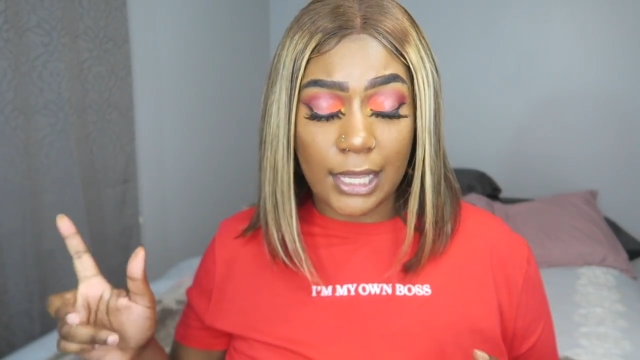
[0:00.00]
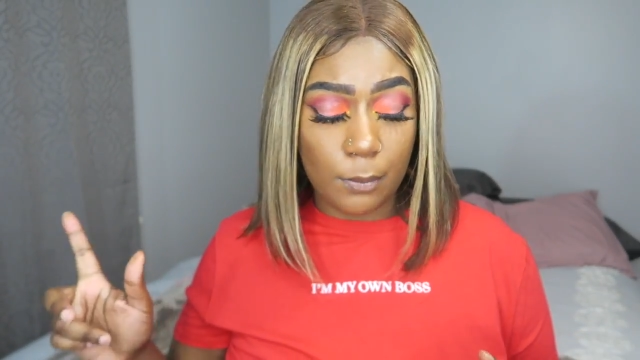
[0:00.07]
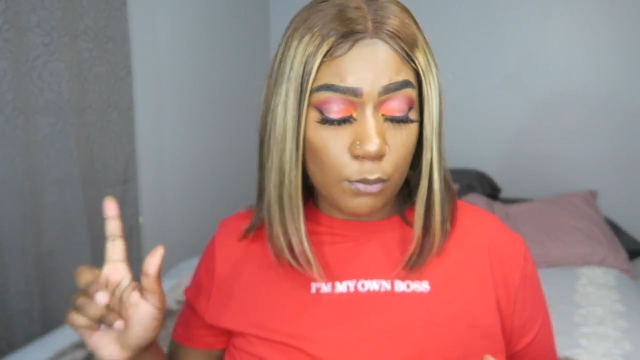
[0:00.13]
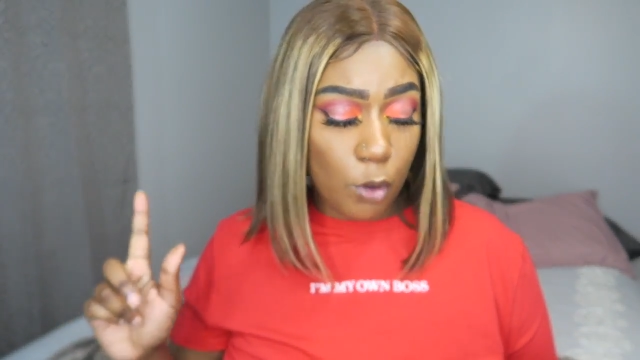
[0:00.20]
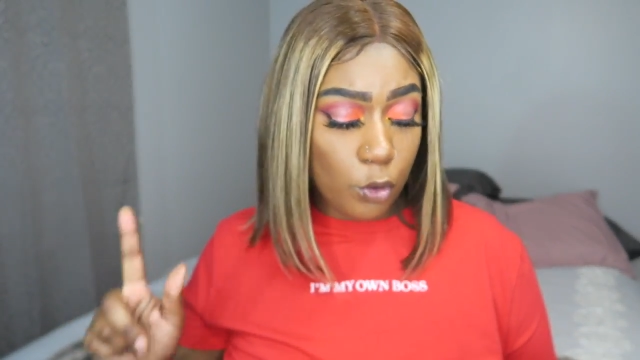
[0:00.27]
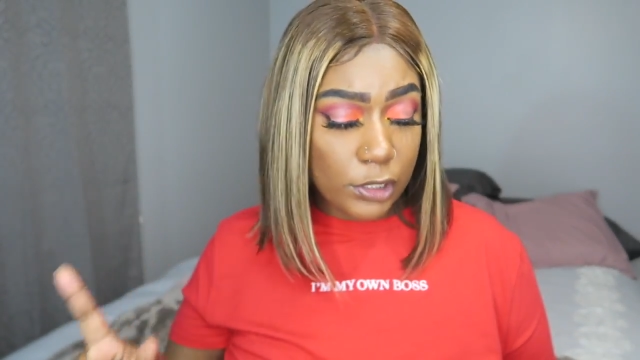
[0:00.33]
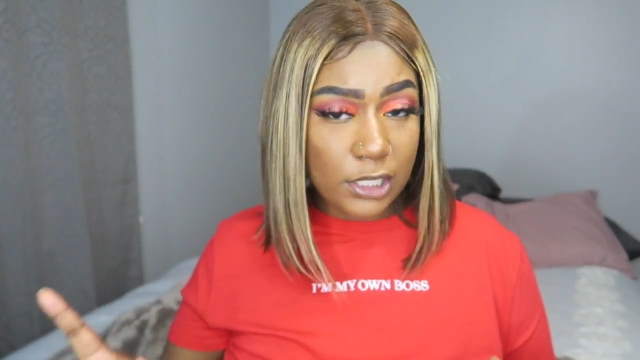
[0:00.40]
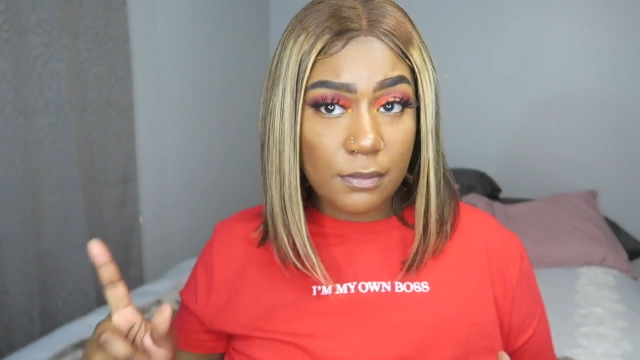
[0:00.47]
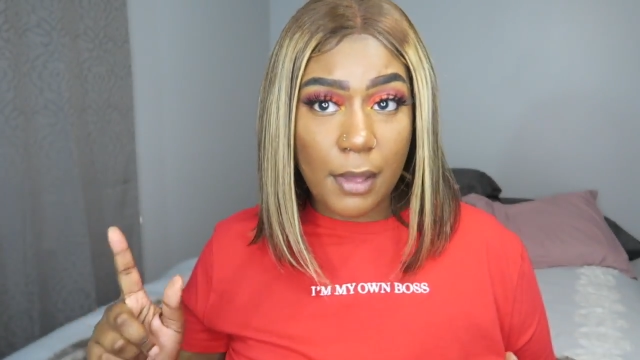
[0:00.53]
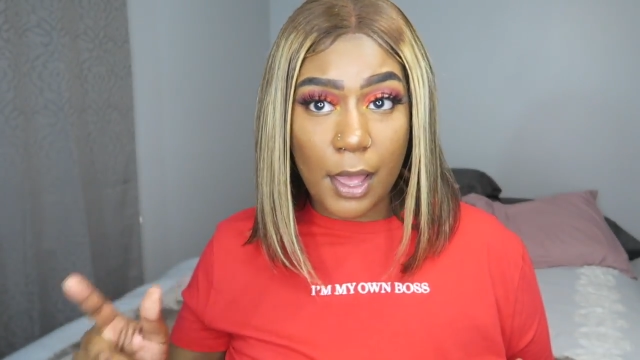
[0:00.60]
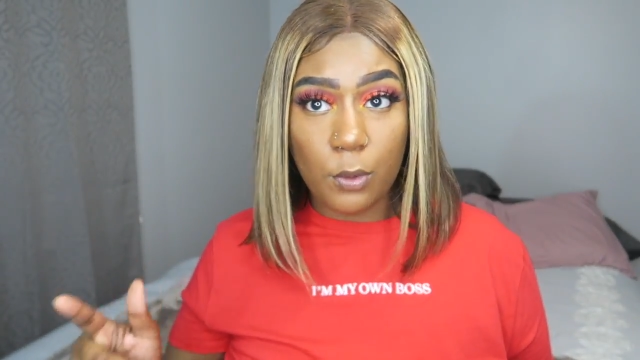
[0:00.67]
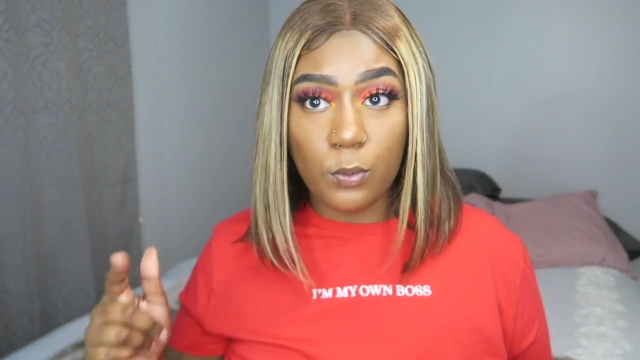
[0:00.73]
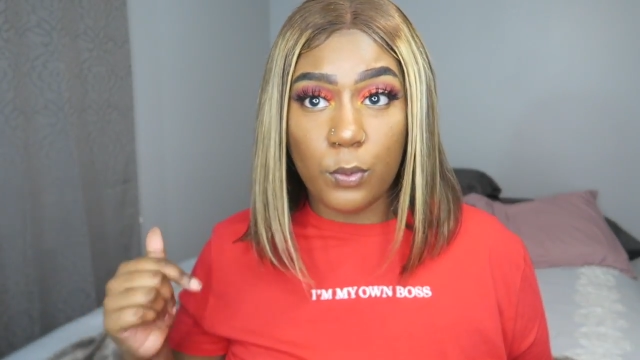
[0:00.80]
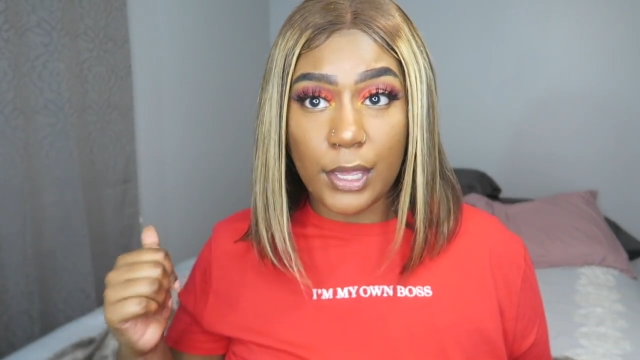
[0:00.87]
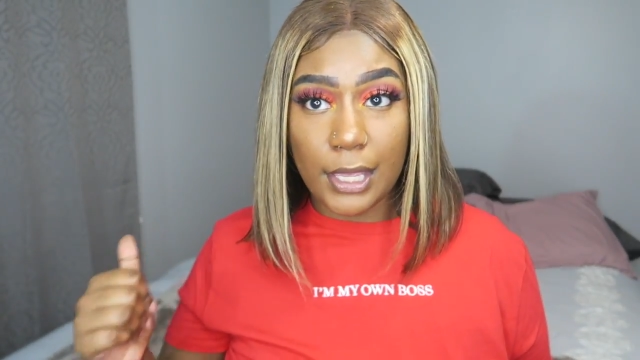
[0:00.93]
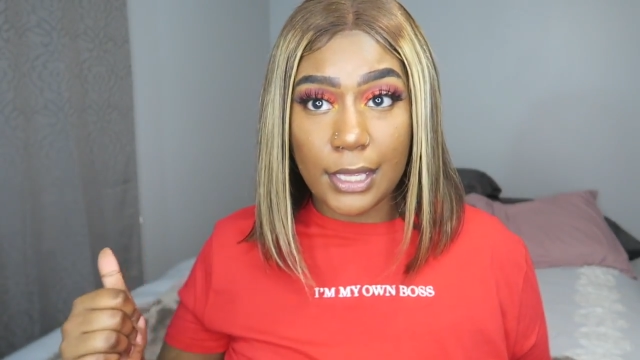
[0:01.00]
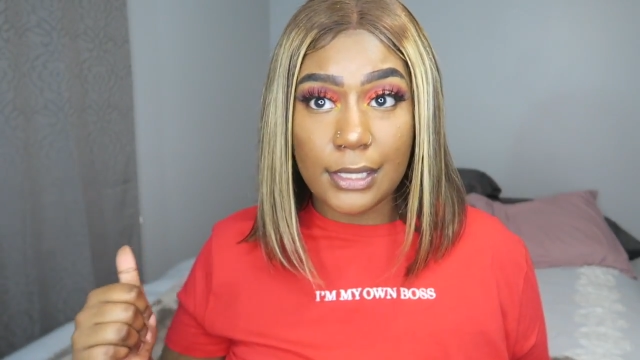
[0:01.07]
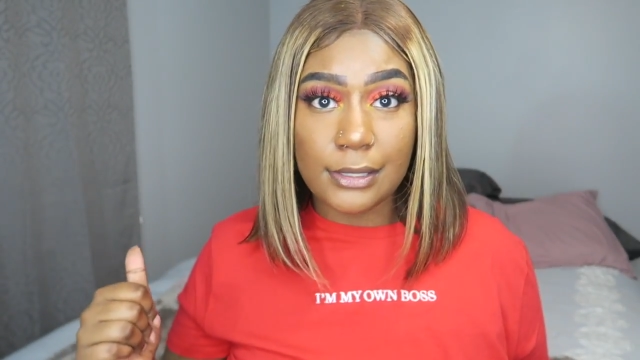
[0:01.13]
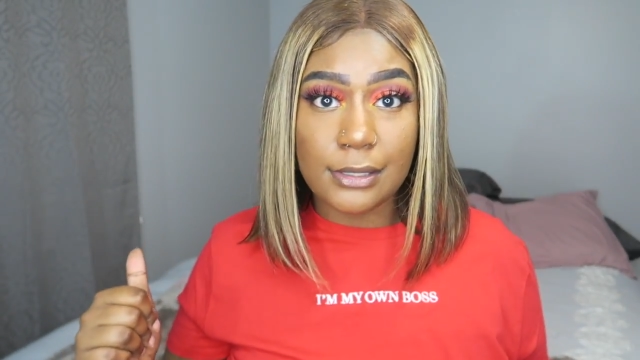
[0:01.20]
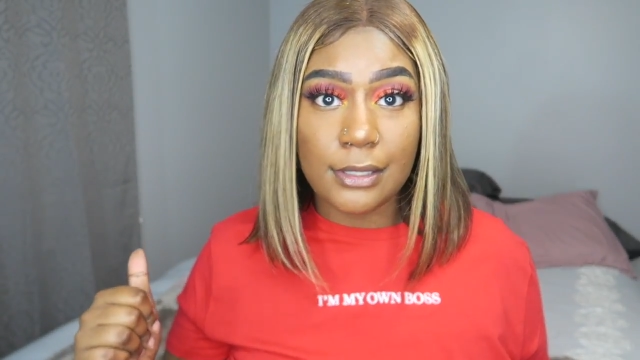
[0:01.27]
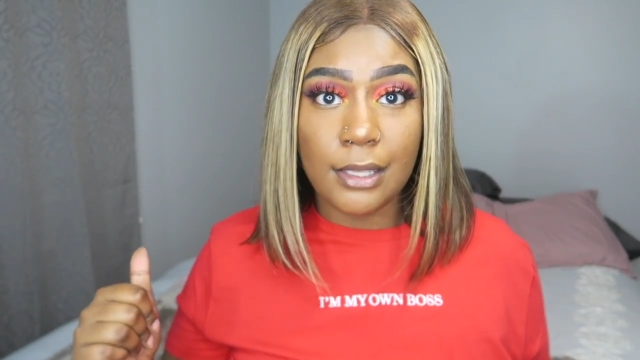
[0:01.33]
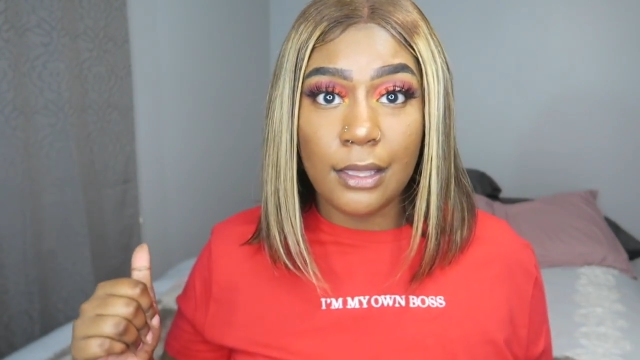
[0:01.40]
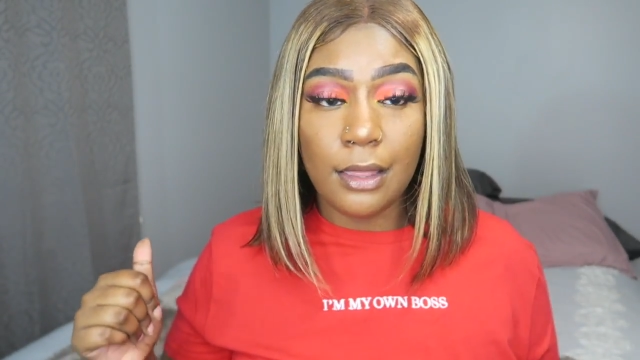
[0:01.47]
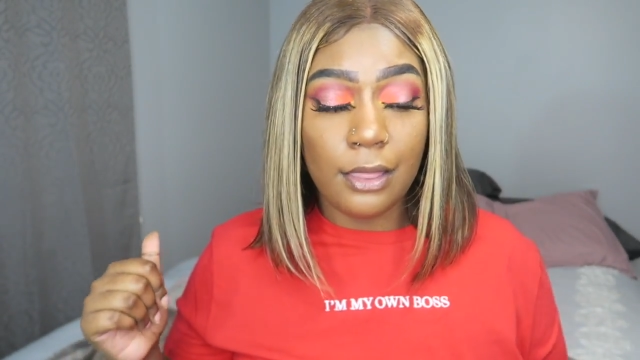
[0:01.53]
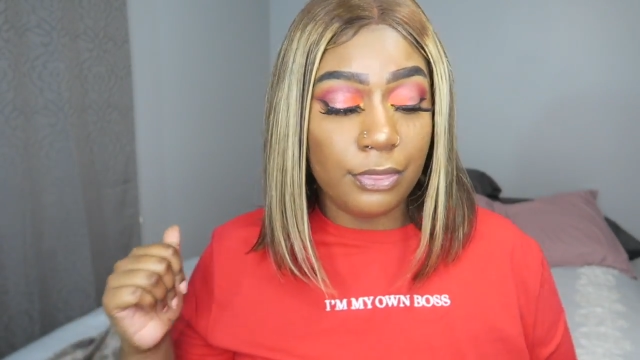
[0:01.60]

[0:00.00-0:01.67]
Like most of my wigs